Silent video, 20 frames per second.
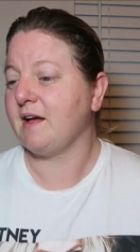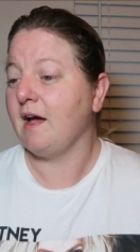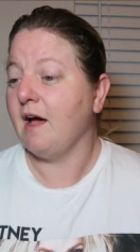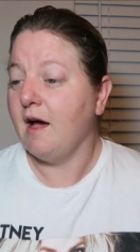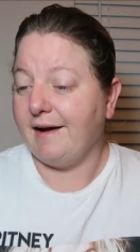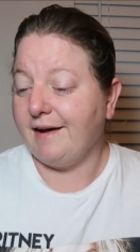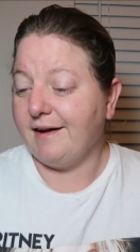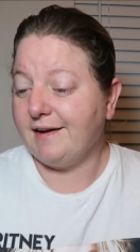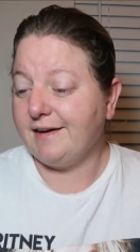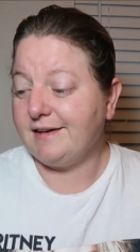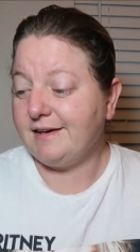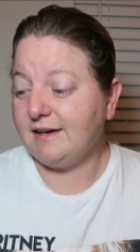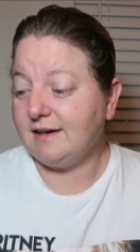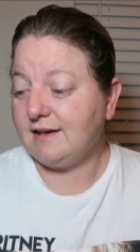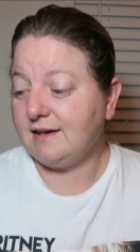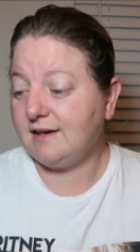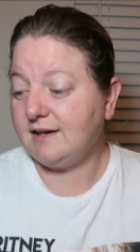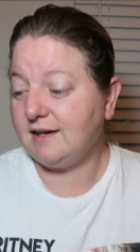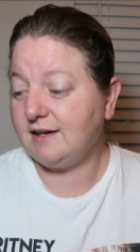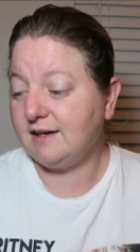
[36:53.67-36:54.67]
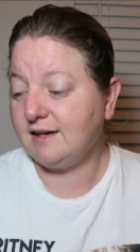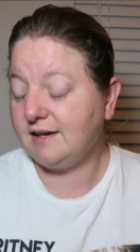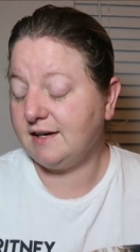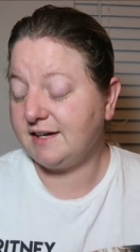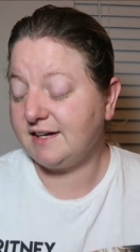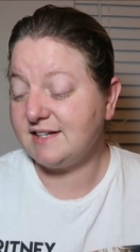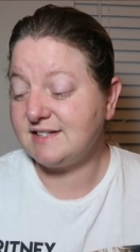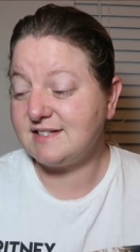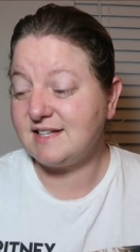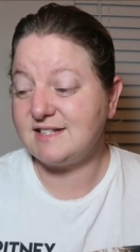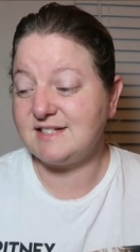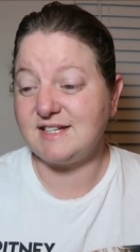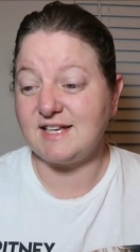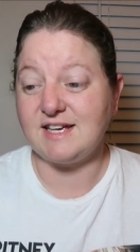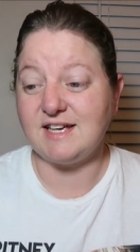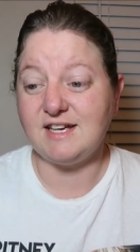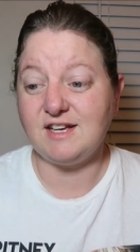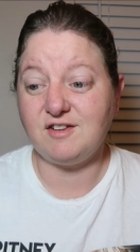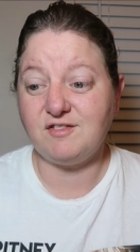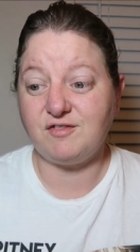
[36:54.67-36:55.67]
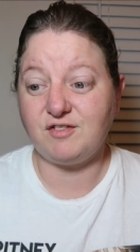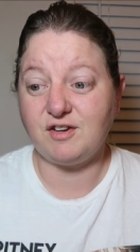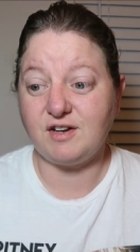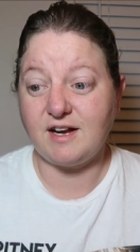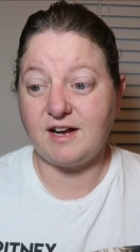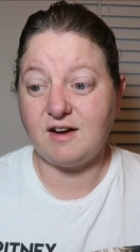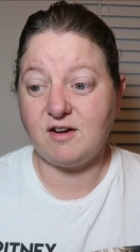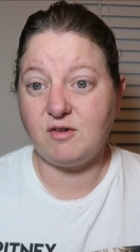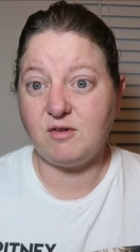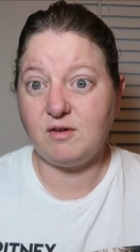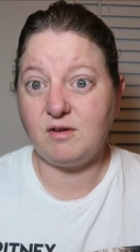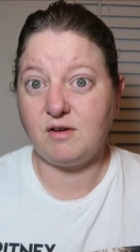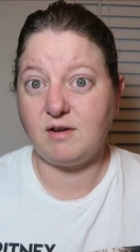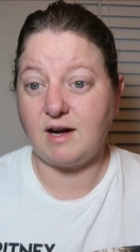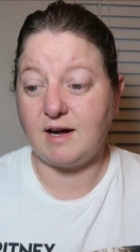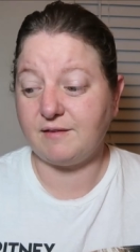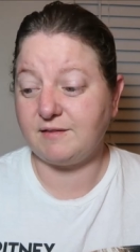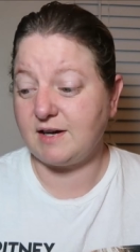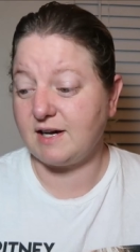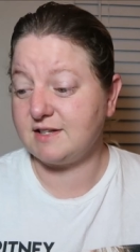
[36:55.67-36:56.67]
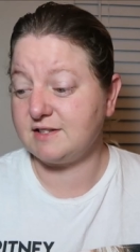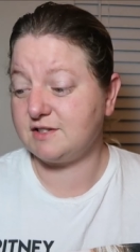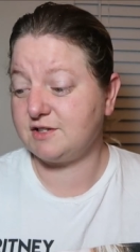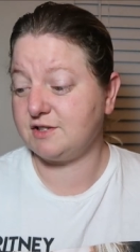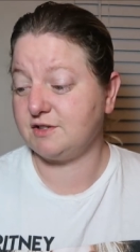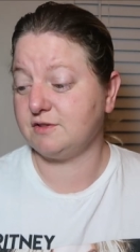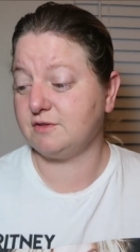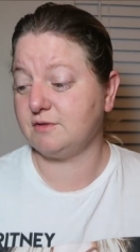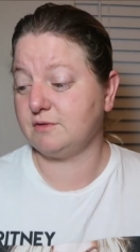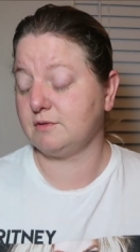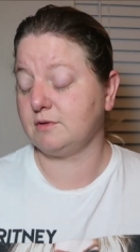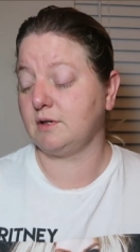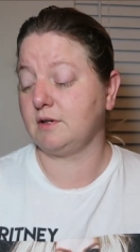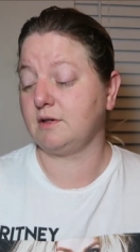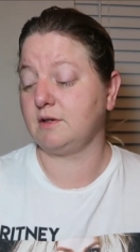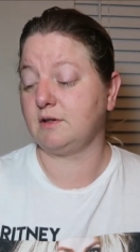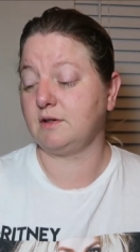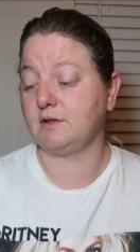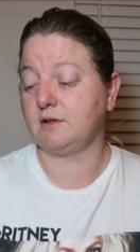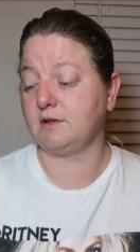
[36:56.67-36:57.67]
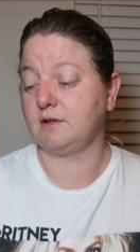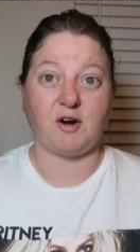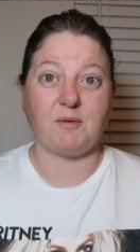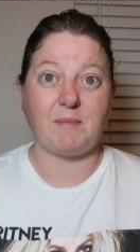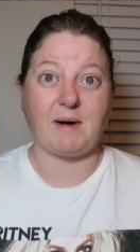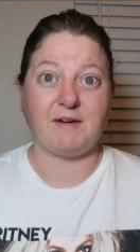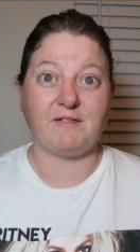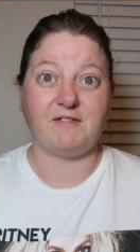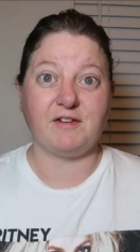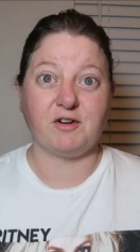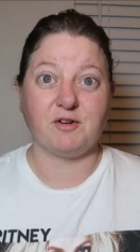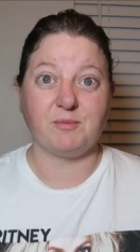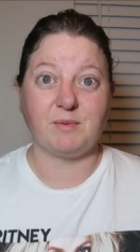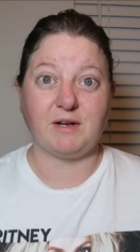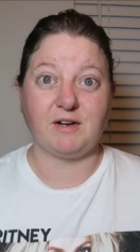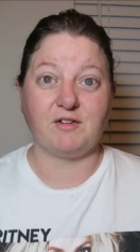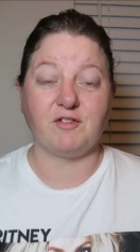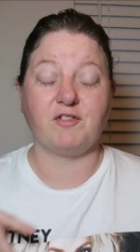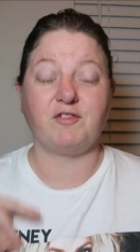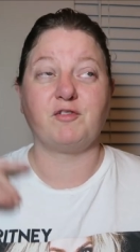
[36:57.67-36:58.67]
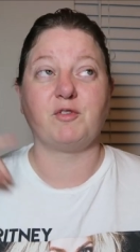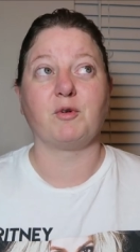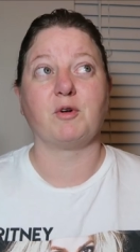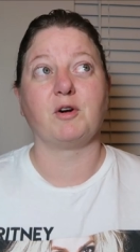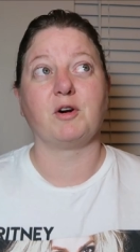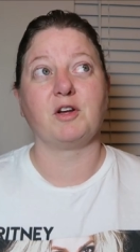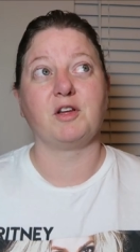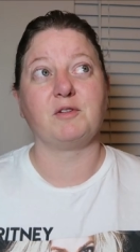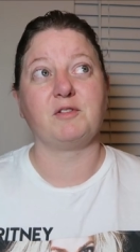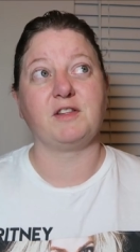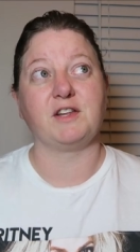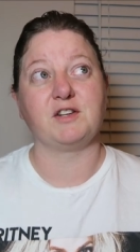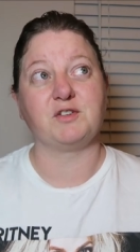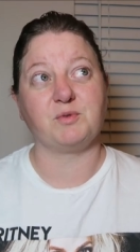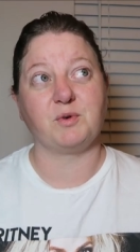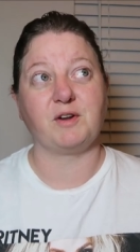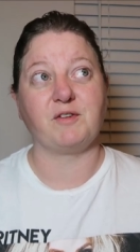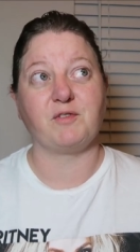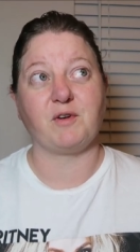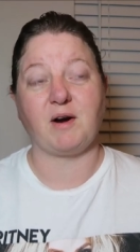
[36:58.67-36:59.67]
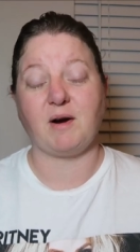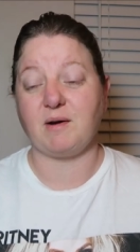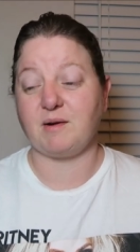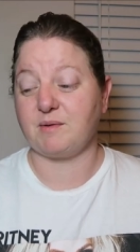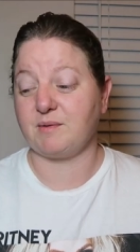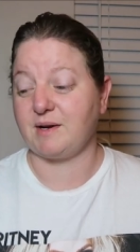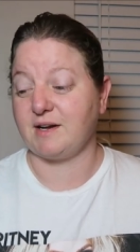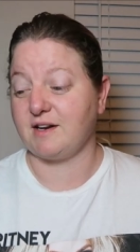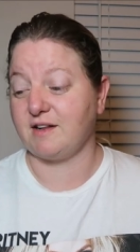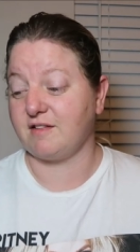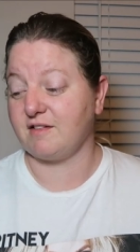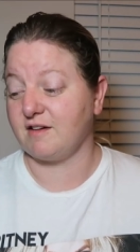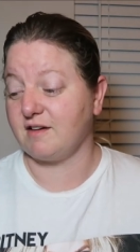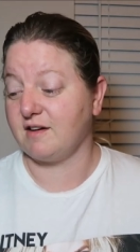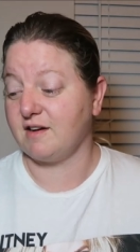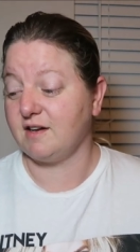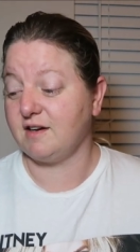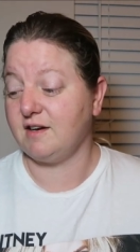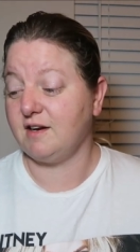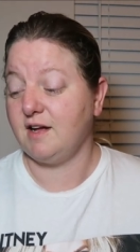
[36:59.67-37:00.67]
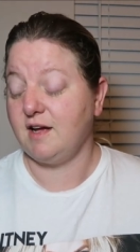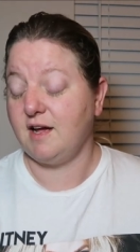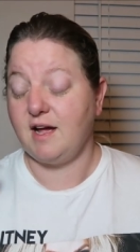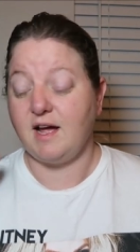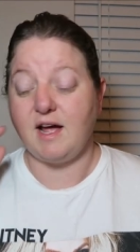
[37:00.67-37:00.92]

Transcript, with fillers: And uh, I guess that's it for now. I've got to start my filming for the 24-hour readathon